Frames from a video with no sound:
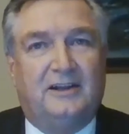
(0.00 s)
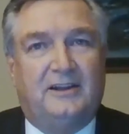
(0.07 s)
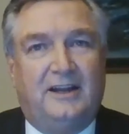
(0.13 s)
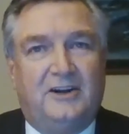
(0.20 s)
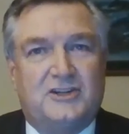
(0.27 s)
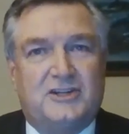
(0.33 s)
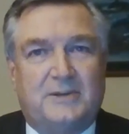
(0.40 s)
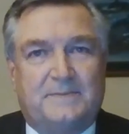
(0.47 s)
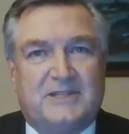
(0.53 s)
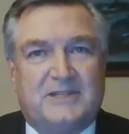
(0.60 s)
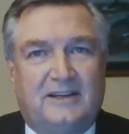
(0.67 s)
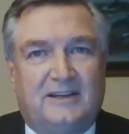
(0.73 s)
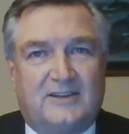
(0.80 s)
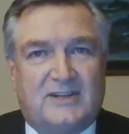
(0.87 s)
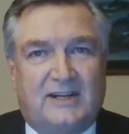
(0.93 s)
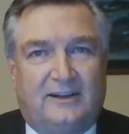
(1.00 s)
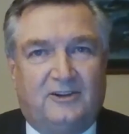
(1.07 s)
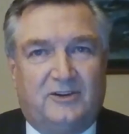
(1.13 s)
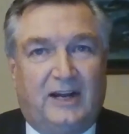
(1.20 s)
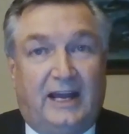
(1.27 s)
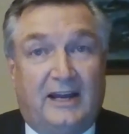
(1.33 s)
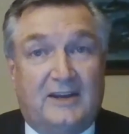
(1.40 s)
the leadership skills I
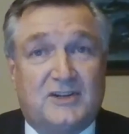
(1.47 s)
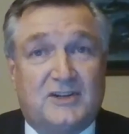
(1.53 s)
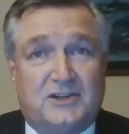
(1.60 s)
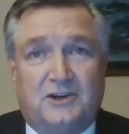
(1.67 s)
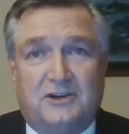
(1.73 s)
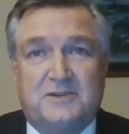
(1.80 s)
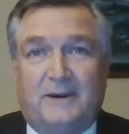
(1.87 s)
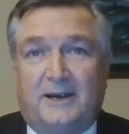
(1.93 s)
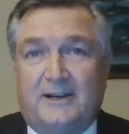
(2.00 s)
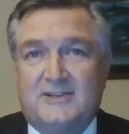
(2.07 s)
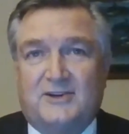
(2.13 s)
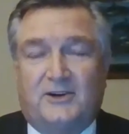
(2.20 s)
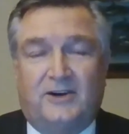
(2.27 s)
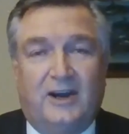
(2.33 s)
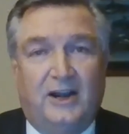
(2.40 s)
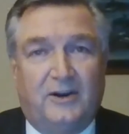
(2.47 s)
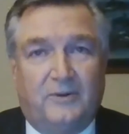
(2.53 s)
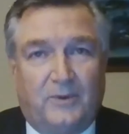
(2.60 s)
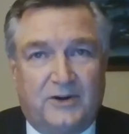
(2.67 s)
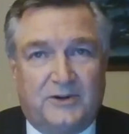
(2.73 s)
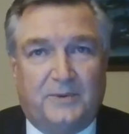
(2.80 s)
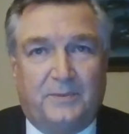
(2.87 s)
learned as a Toastmaster
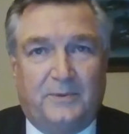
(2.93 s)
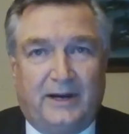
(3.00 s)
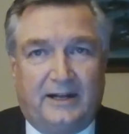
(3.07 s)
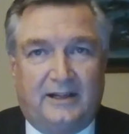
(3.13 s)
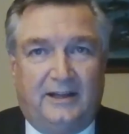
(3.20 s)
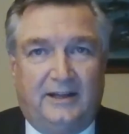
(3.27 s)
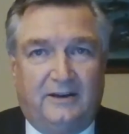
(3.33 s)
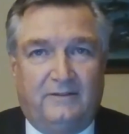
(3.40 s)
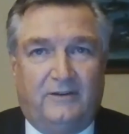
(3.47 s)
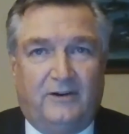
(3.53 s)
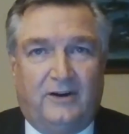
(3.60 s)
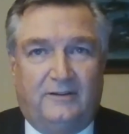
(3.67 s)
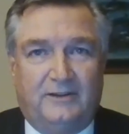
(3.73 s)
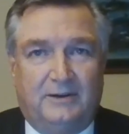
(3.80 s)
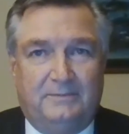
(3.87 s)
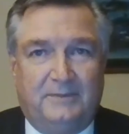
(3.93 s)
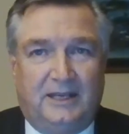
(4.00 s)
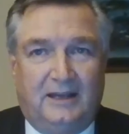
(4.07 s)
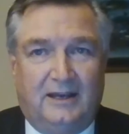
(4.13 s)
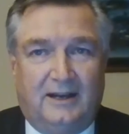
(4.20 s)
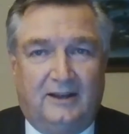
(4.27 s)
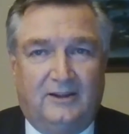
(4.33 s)
were directly involved in me
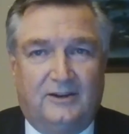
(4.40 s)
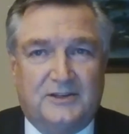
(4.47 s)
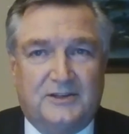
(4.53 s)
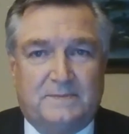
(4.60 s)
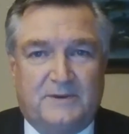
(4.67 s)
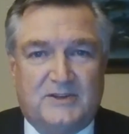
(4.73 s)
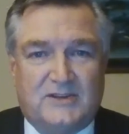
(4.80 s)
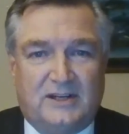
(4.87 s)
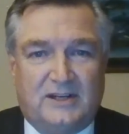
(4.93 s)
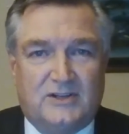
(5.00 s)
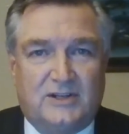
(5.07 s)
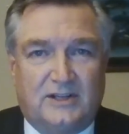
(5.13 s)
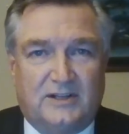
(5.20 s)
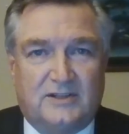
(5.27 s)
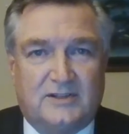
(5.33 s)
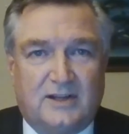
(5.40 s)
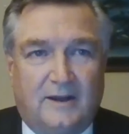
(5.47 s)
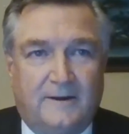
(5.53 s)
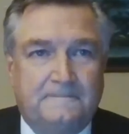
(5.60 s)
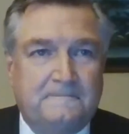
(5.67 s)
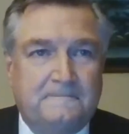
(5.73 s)
getting those positions.